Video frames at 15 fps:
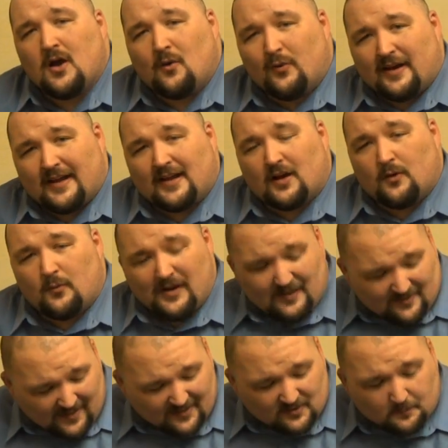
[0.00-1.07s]
when it go when it
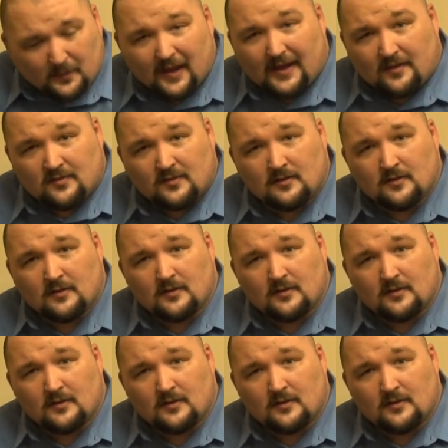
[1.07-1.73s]
takes place.